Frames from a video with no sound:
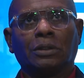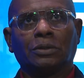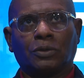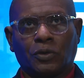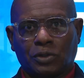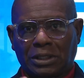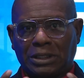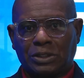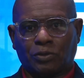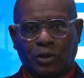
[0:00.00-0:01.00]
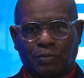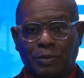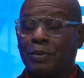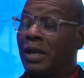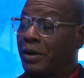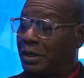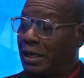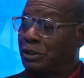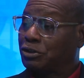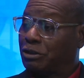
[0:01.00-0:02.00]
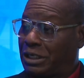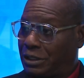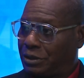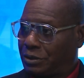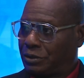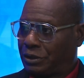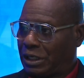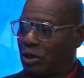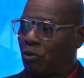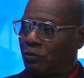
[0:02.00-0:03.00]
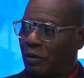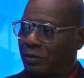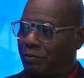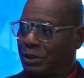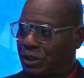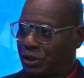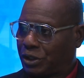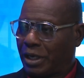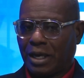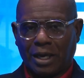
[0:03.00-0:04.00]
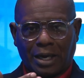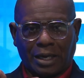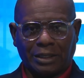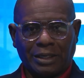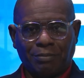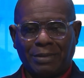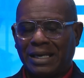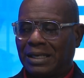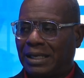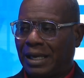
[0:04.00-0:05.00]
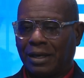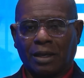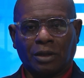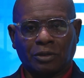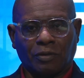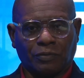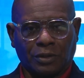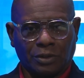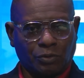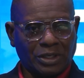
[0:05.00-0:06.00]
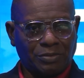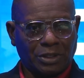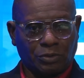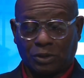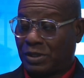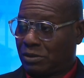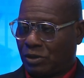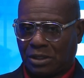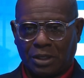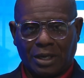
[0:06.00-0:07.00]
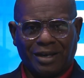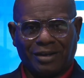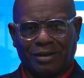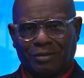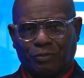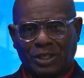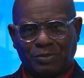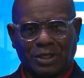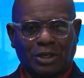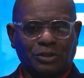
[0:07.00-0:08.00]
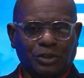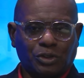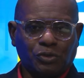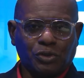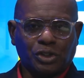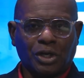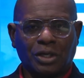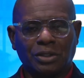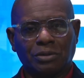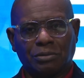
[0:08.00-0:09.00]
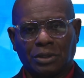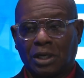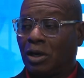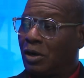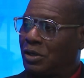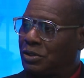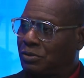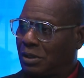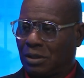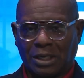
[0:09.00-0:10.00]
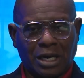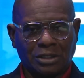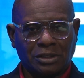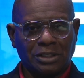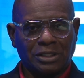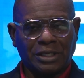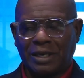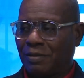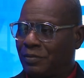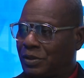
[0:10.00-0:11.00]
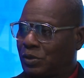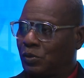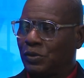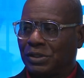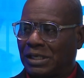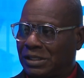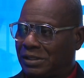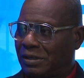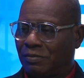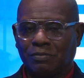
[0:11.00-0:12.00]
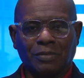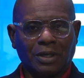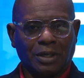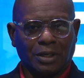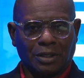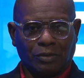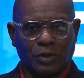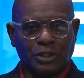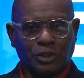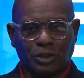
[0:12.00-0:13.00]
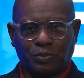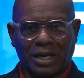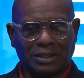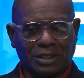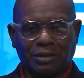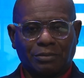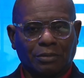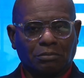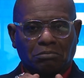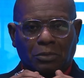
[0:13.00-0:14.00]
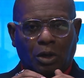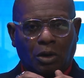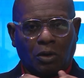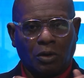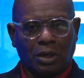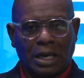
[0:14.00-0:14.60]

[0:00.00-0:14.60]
those elites were prepared and trained to take over from the British. And they maintain a lot of the Westminster Constitution, the laws, largely the same, the school system, religious practice. all